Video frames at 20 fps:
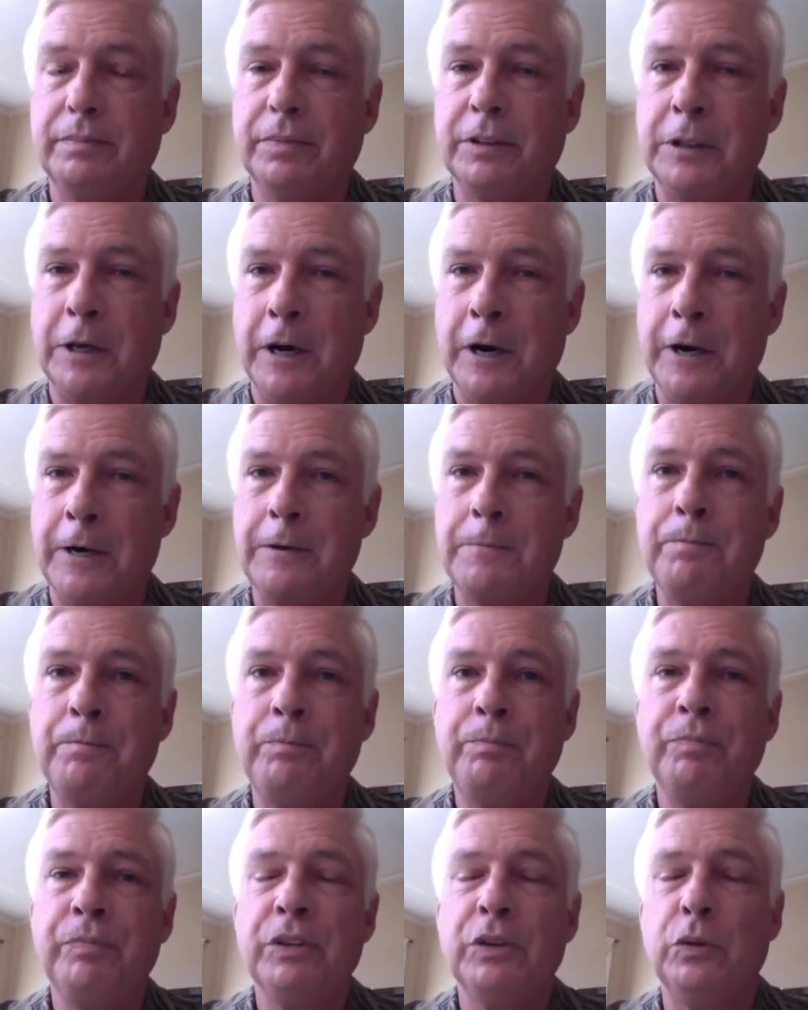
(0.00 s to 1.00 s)
guard,
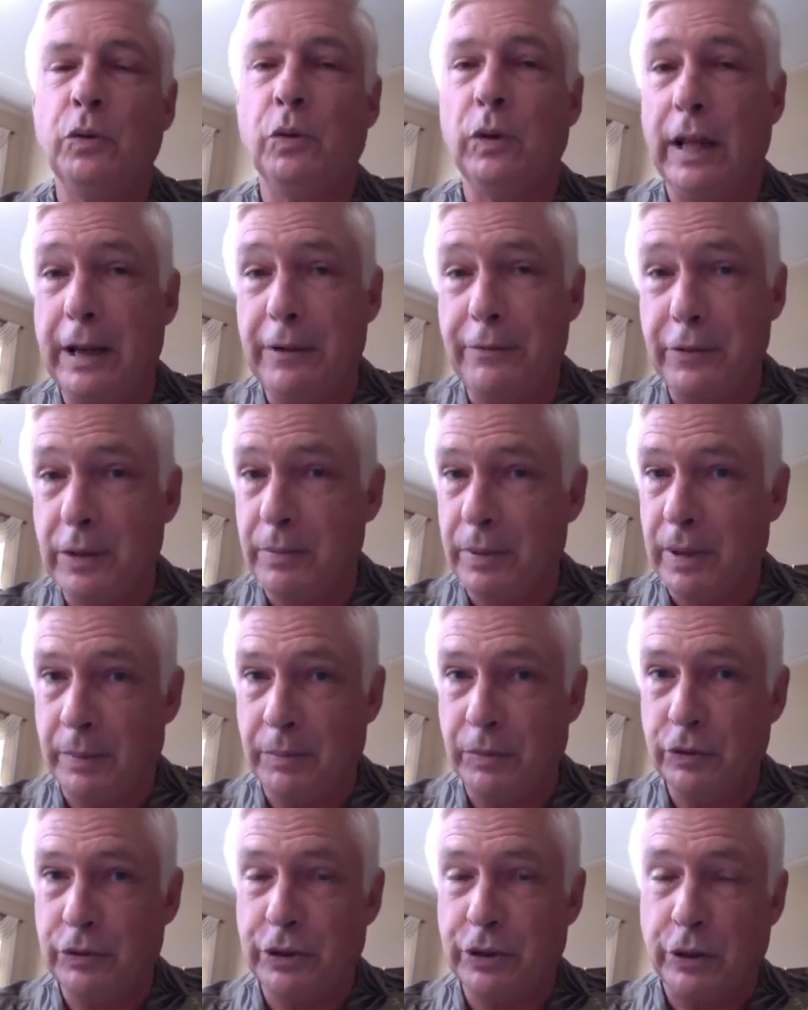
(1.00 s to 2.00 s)
who left the
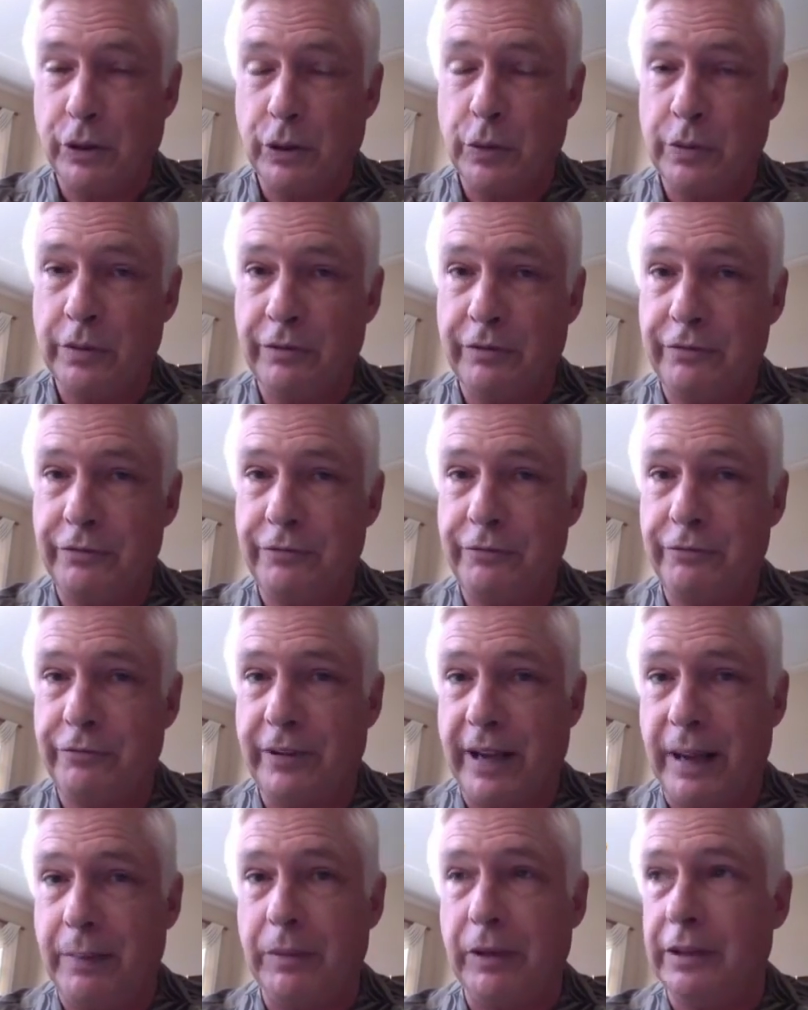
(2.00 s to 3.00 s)
bubble to go to a
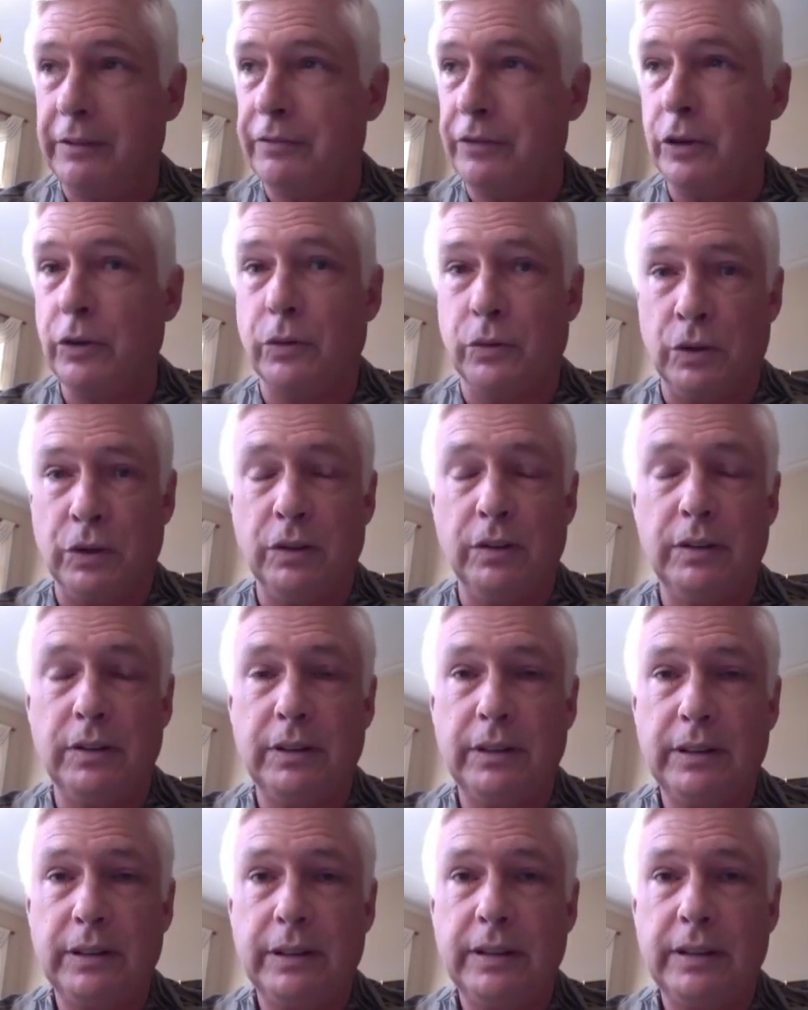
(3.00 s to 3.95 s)
family funeral,